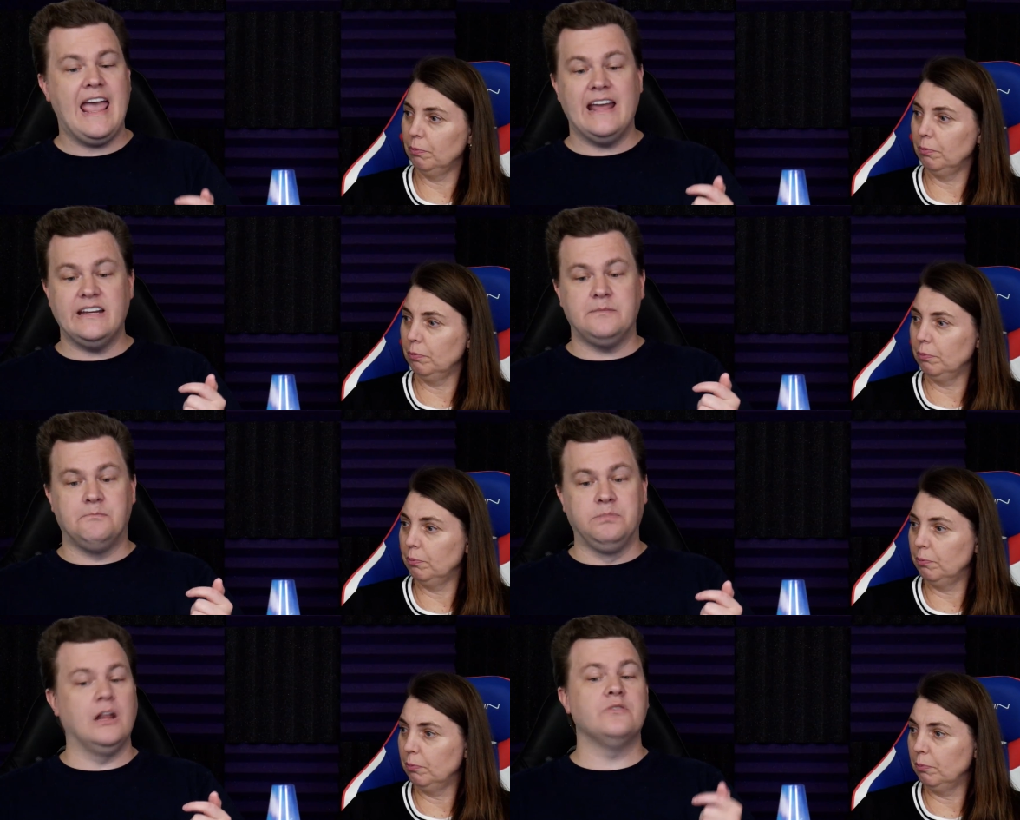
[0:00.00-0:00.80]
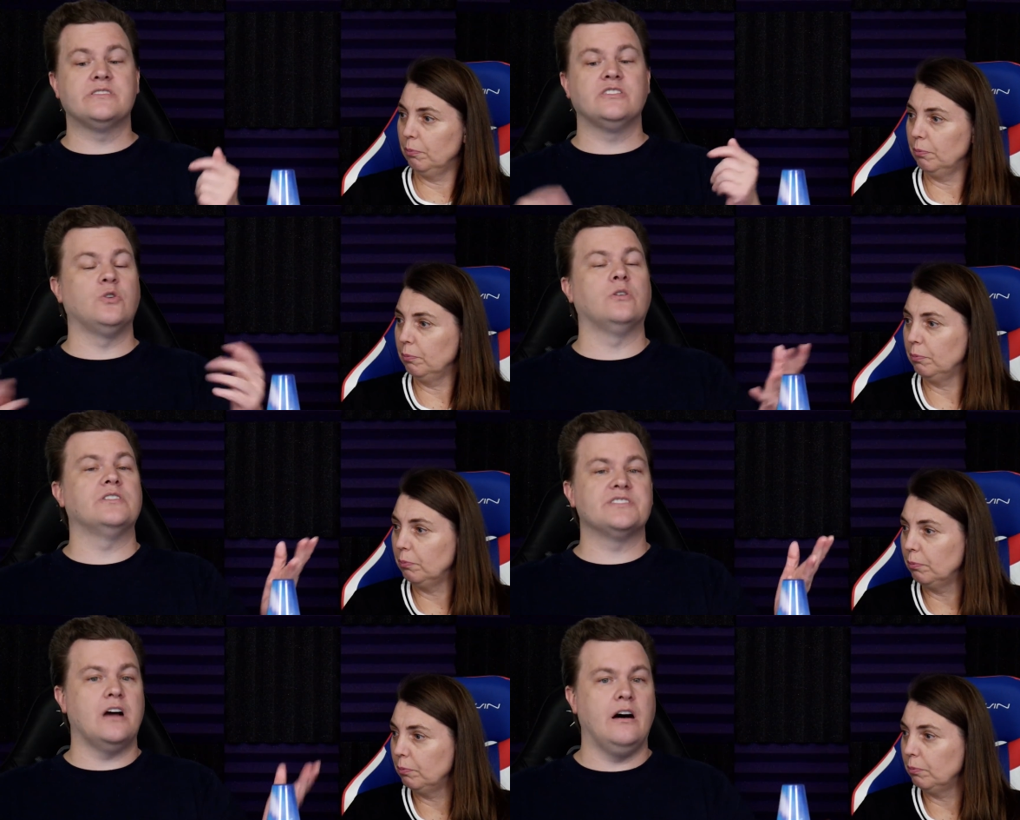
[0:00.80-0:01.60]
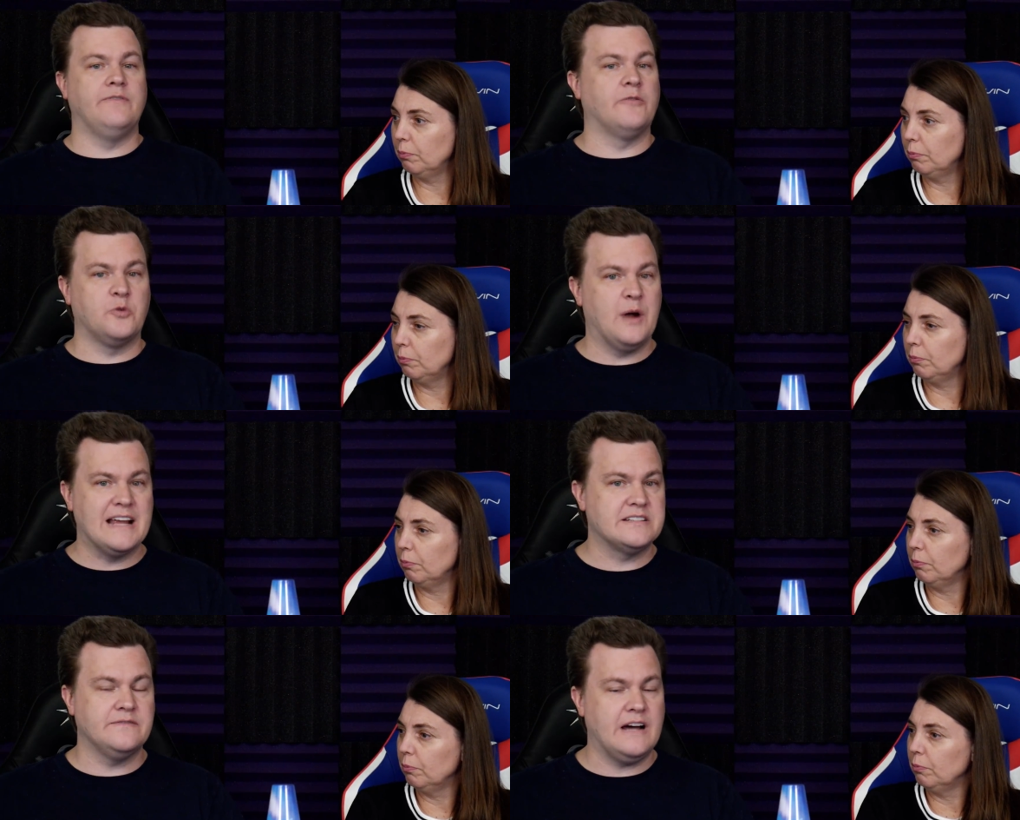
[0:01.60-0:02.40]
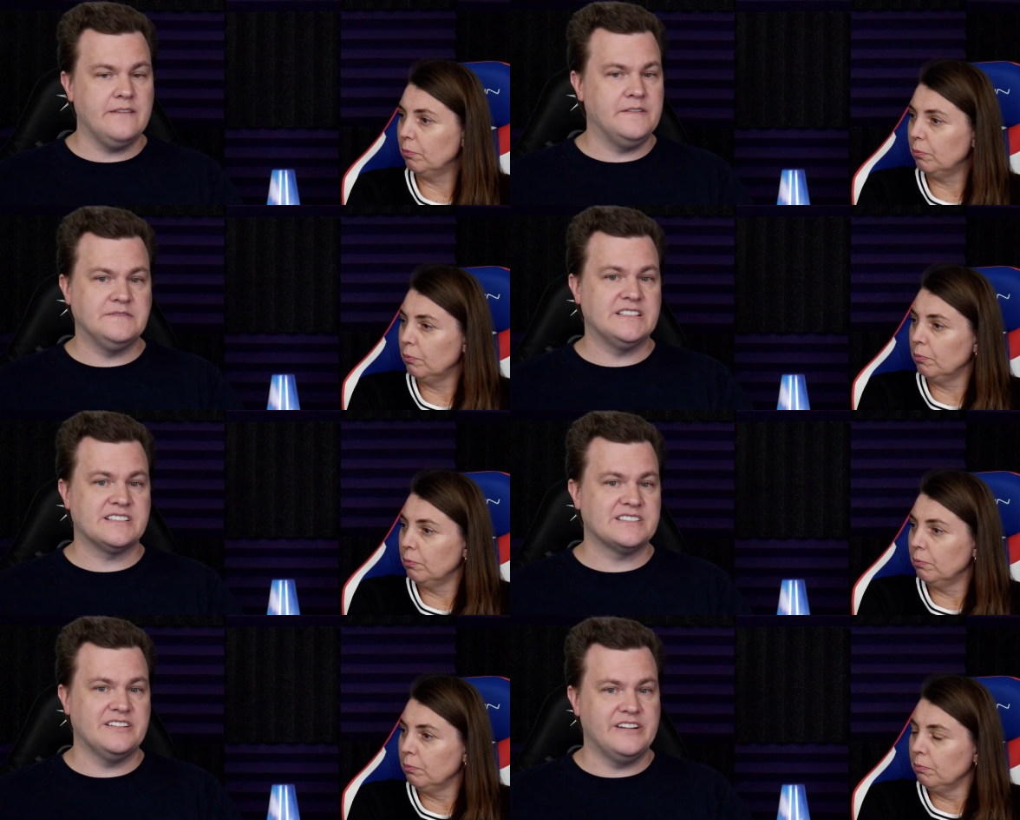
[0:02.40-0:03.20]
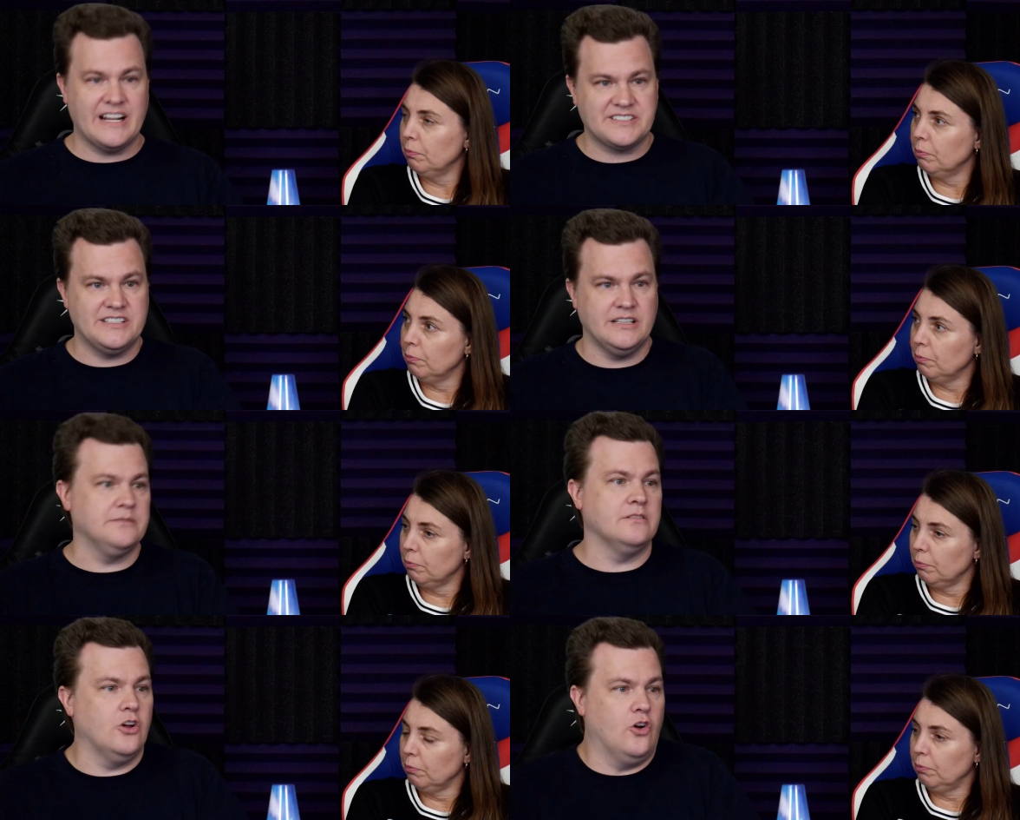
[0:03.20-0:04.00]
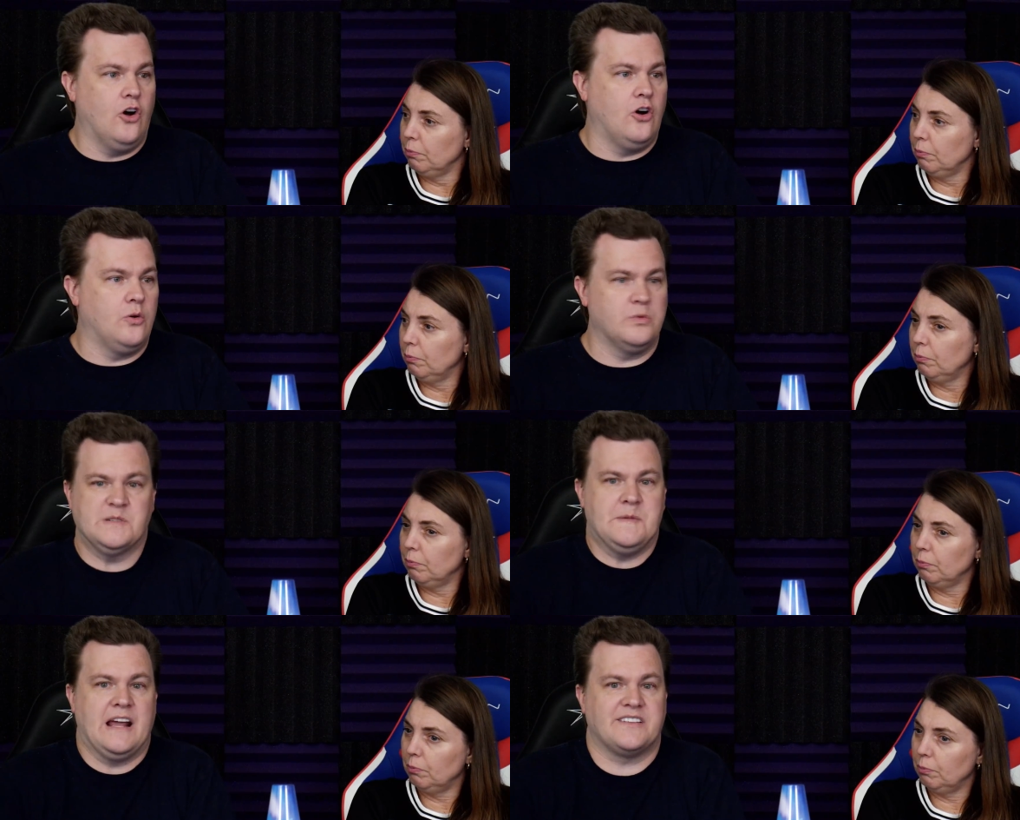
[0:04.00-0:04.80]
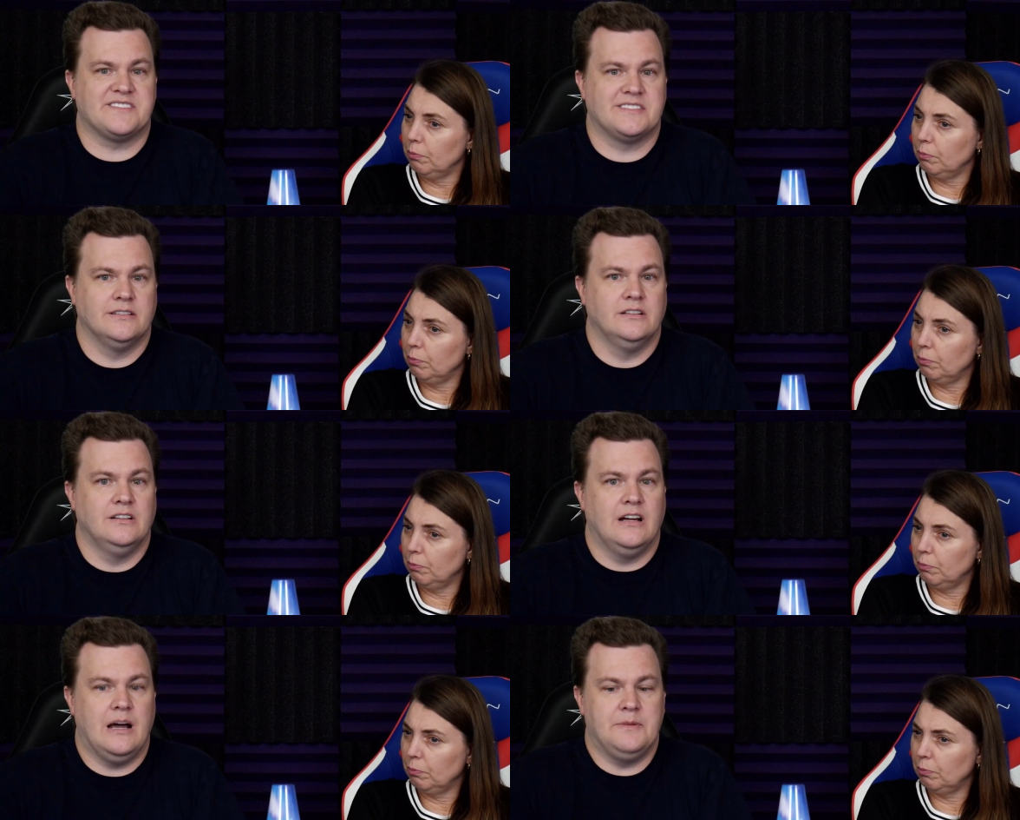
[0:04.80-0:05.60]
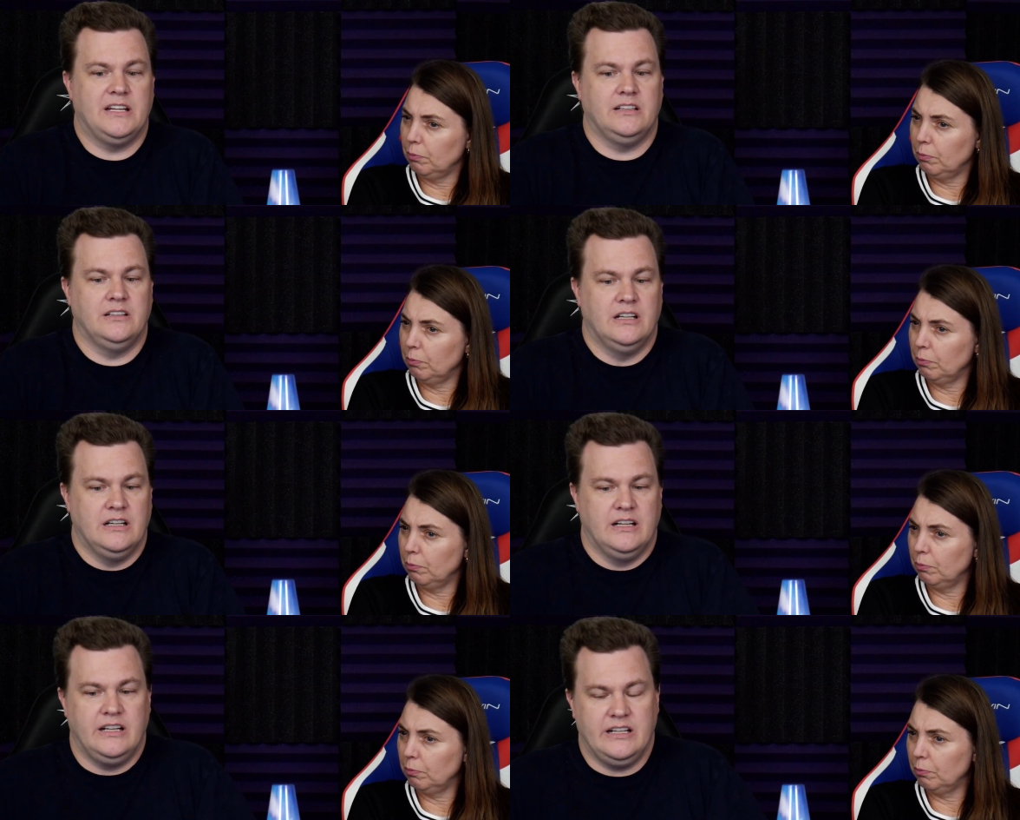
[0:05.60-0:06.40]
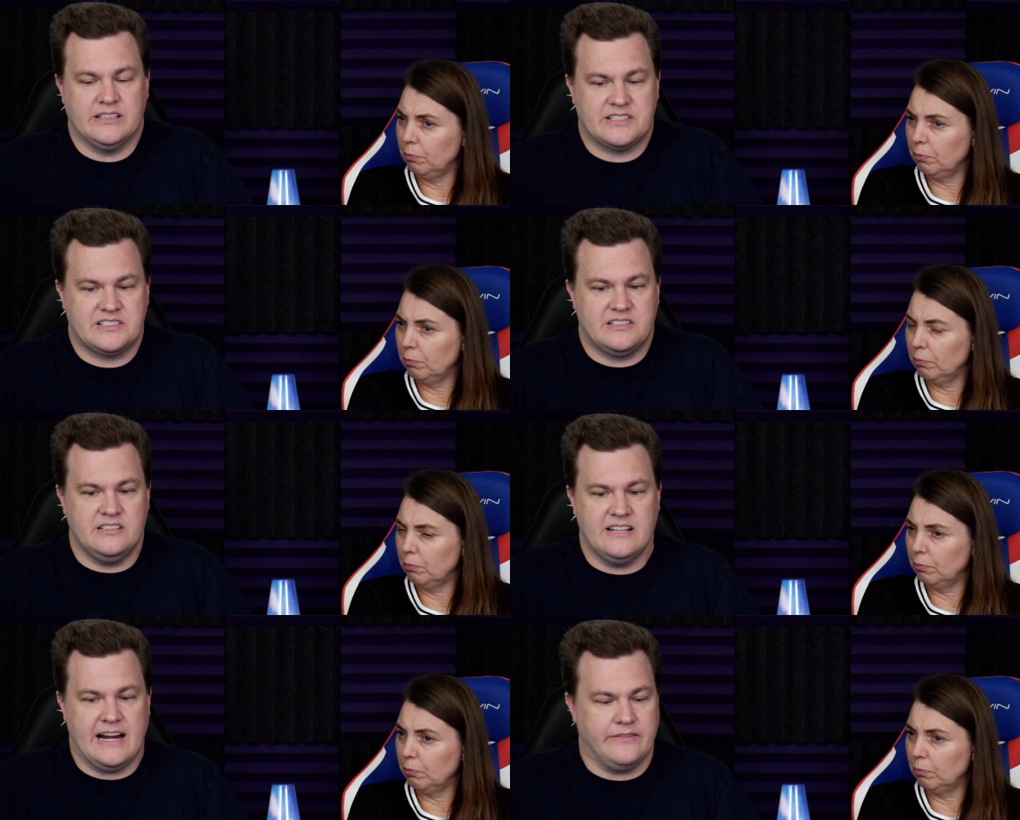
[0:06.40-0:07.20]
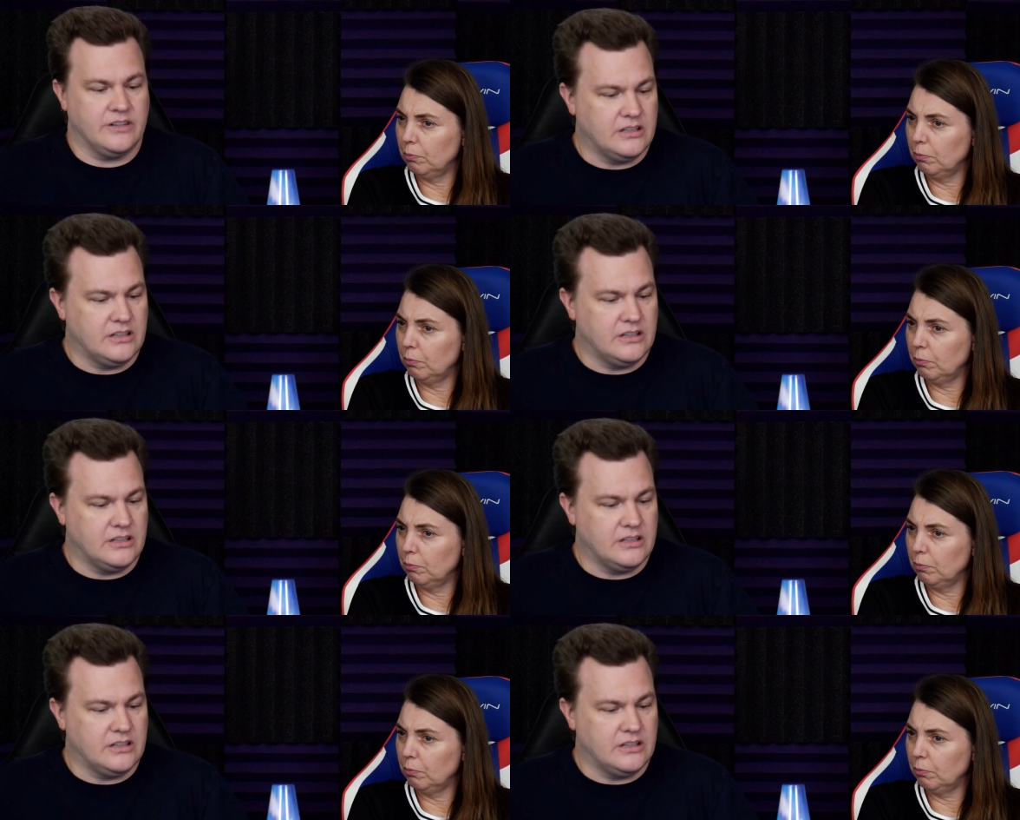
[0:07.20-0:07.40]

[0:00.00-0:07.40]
Speaker 1: And it blows the doors off of a Ryzen five fifty-six hundred X in all respects. I mean, it's not even